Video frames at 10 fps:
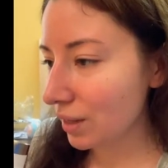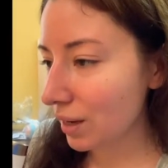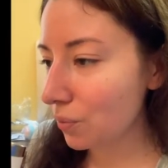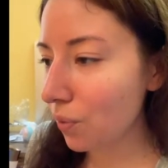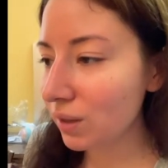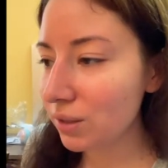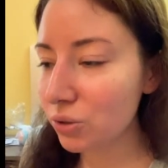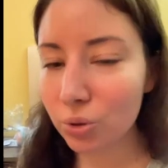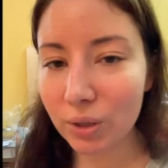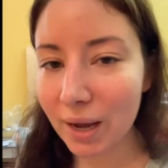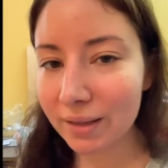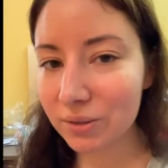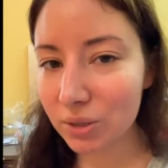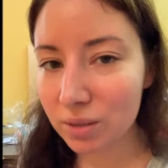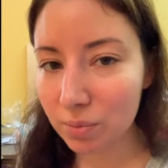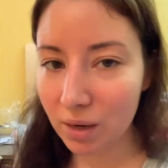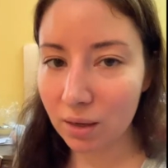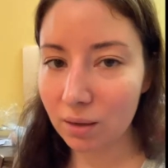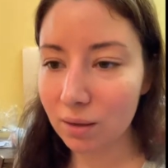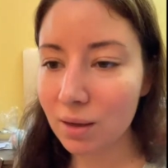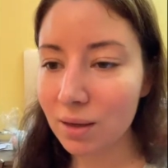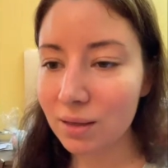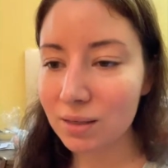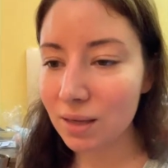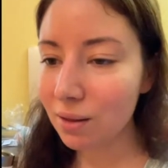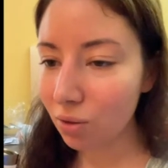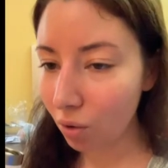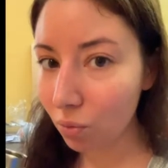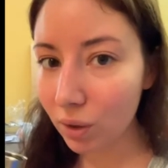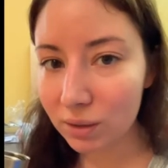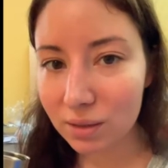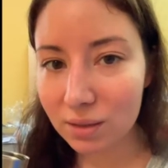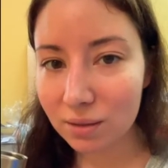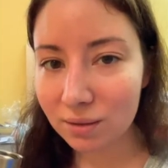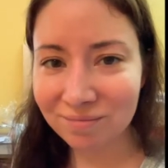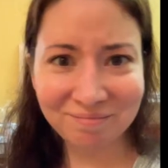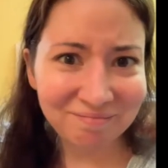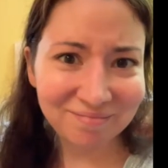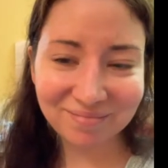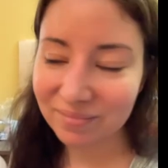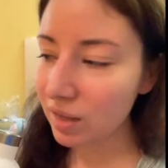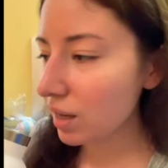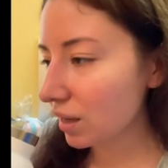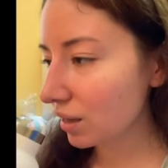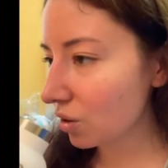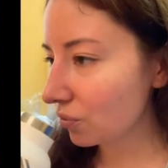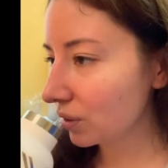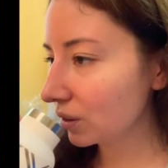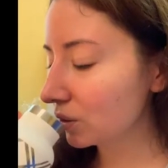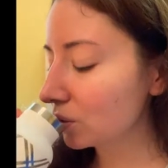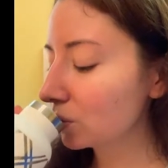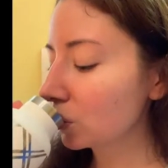I want short answers, but I say long ones. Go figure.